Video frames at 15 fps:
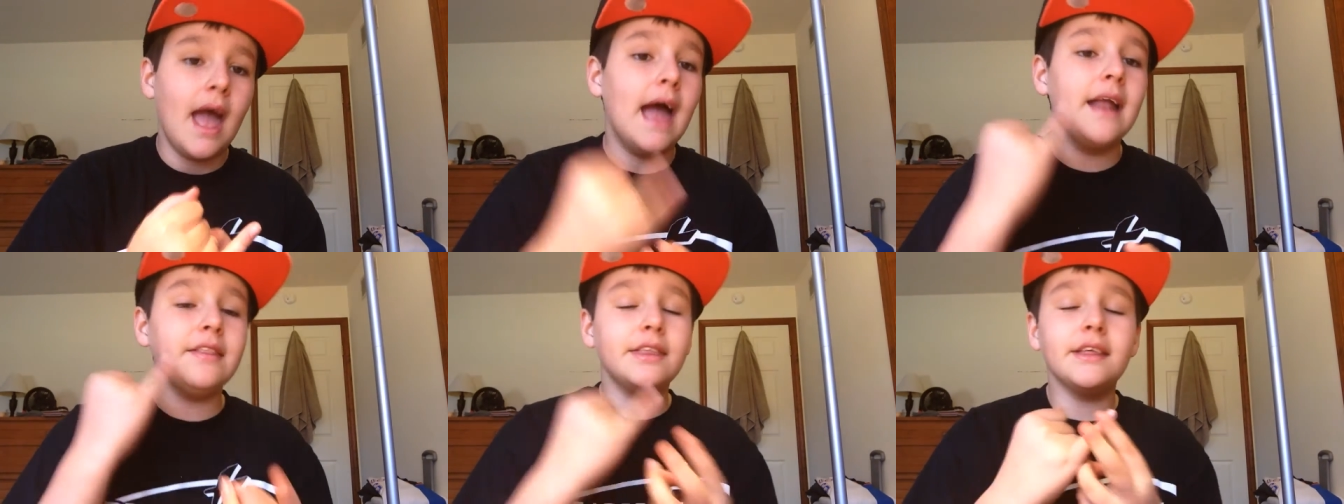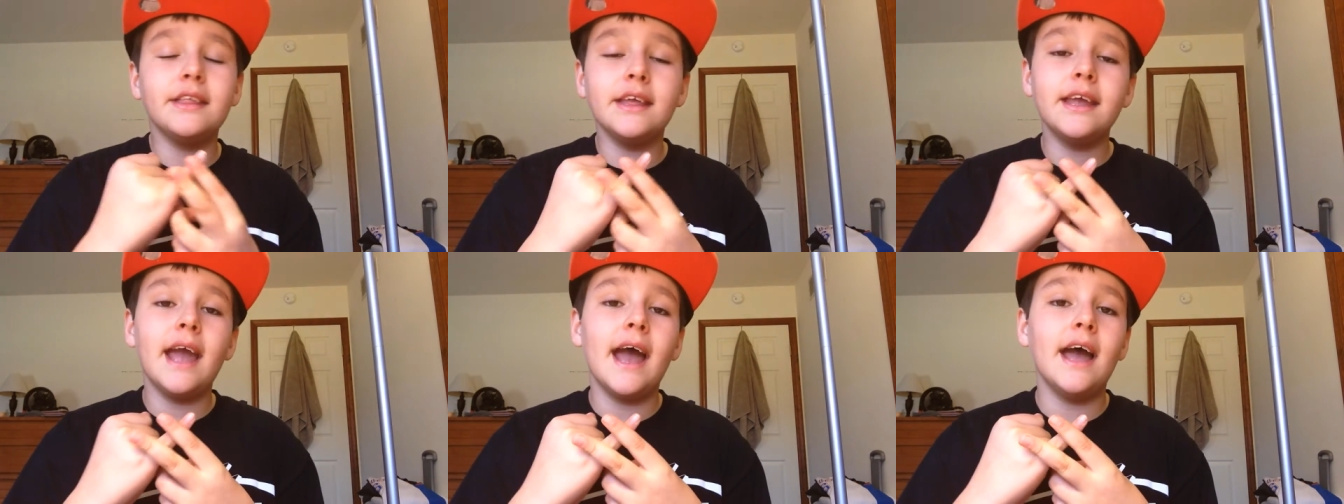then
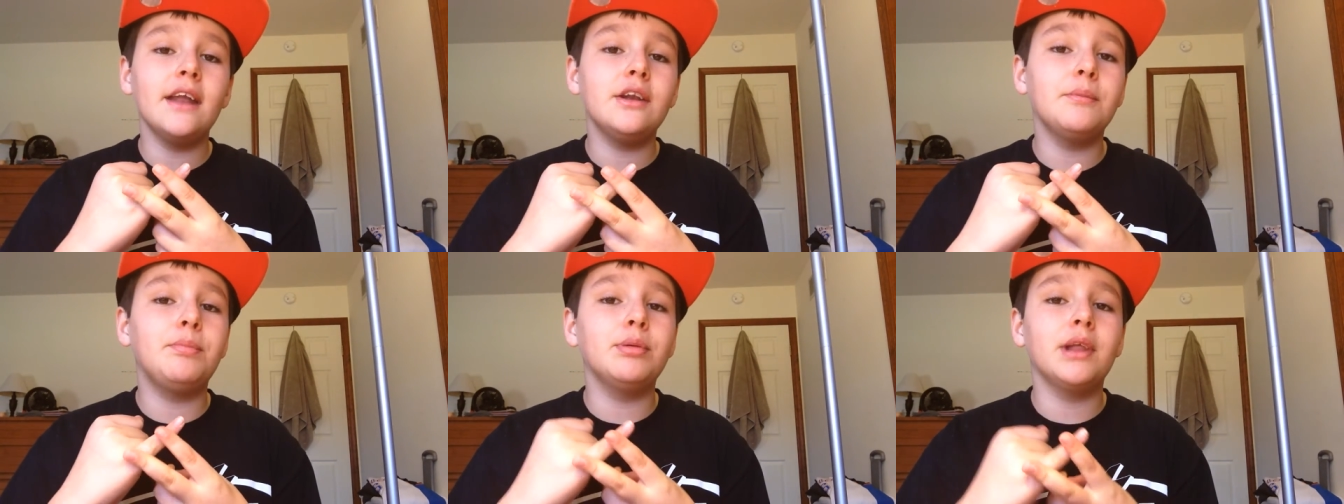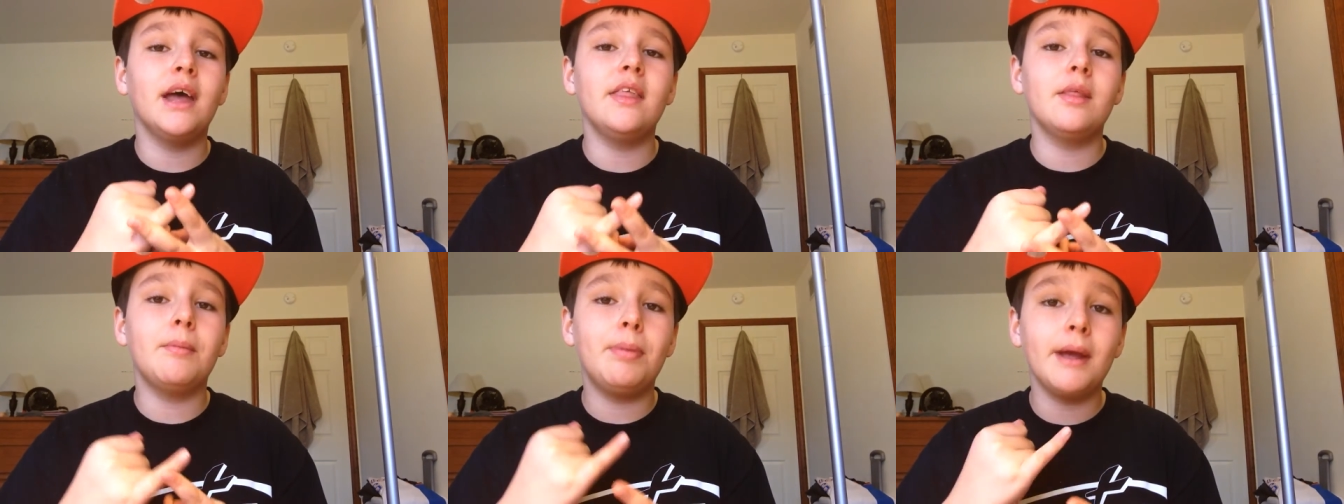they
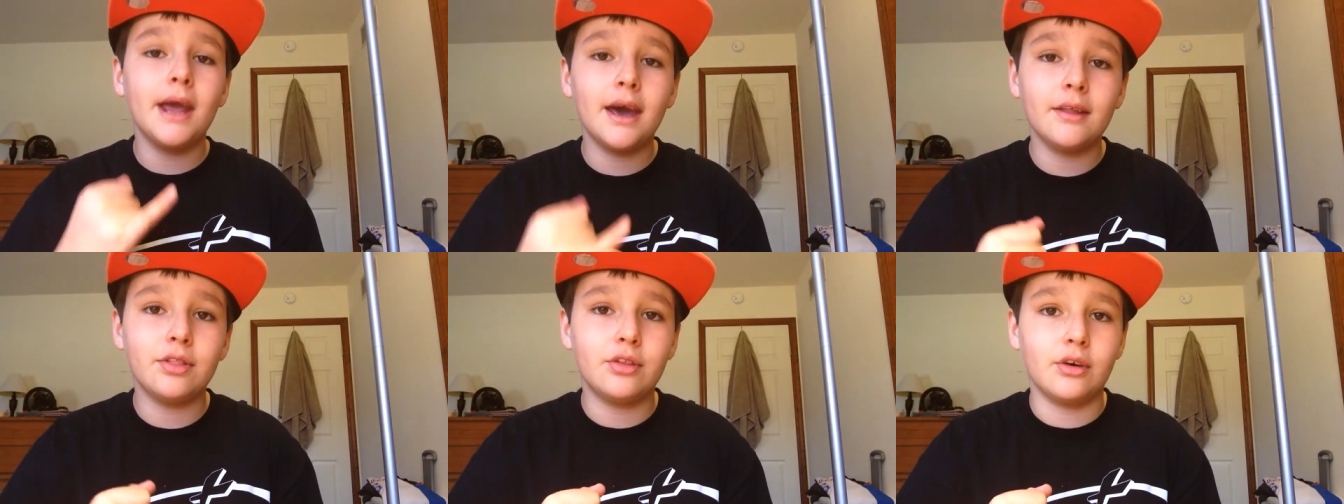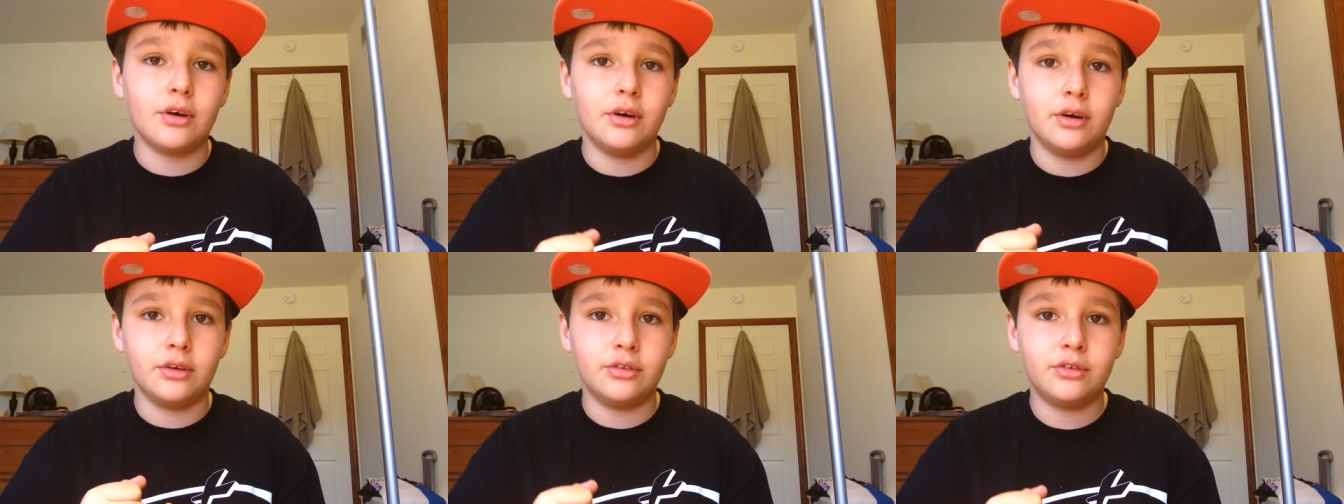play the
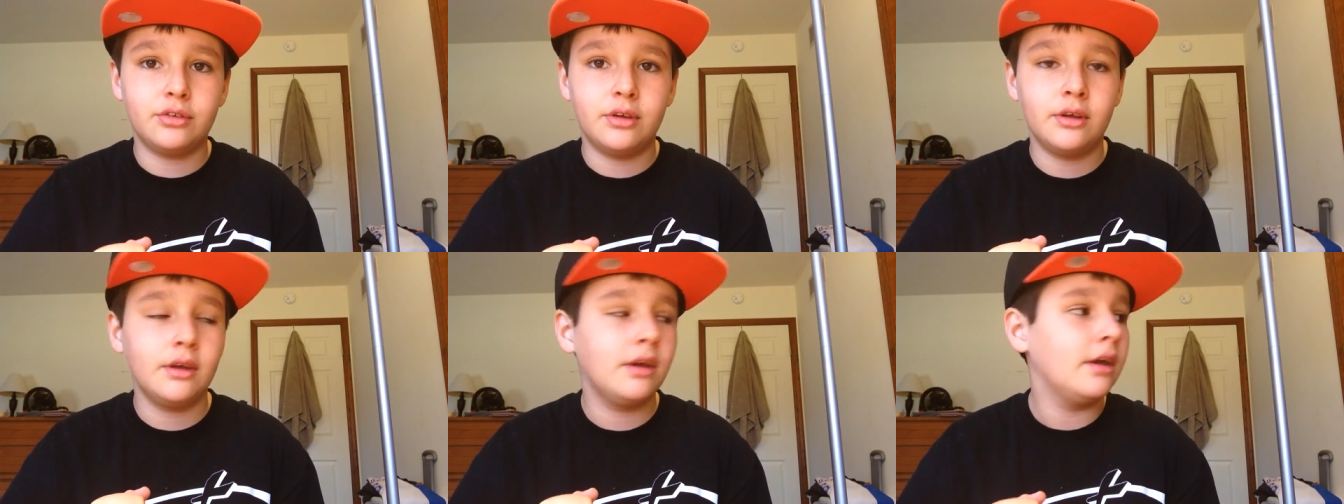Panthers.